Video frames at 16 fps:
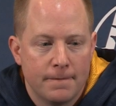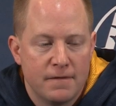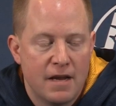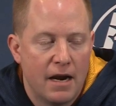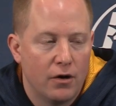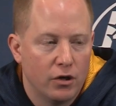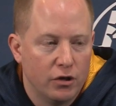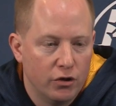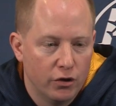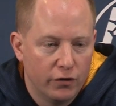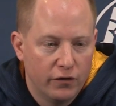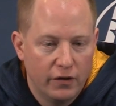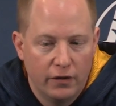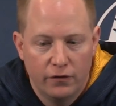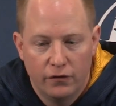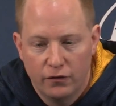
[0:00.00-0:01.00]
Darren
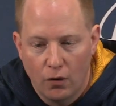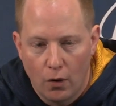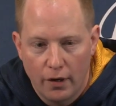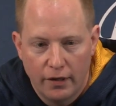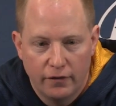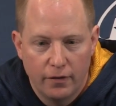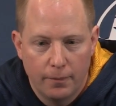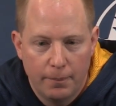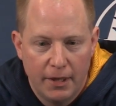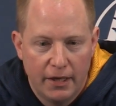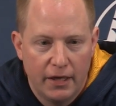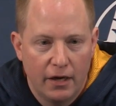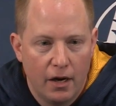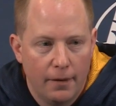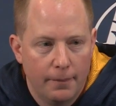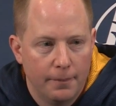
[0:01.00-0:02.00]
Goodson's starting to pick
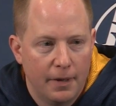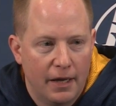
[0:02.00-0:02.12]
it up.